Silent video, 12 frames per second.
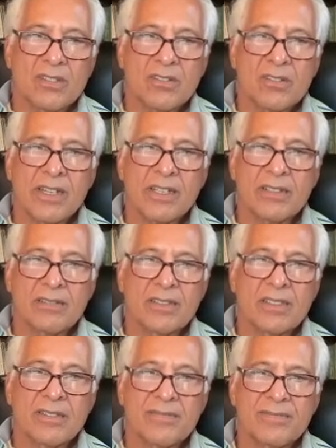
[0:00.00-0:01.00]

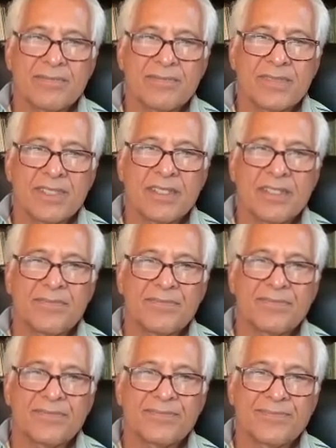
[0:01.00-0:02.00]

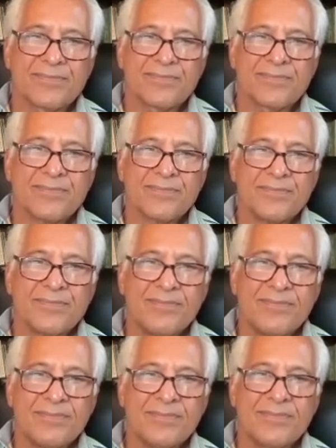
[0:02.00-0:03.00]

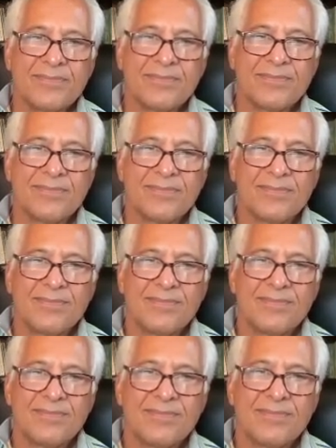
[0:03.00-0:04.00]

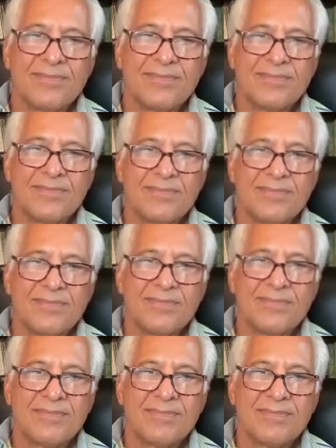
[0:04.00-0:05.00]

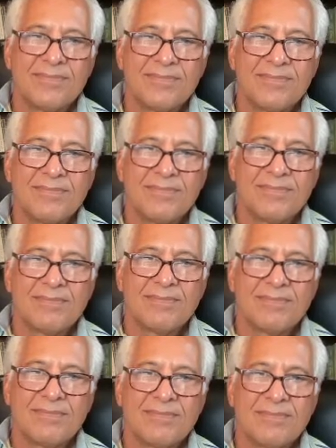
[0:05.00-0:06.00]

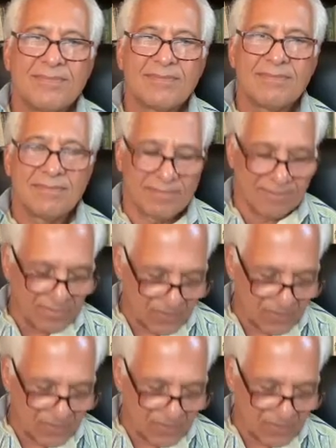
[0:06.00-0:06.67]
No words are spoken by the person on screen.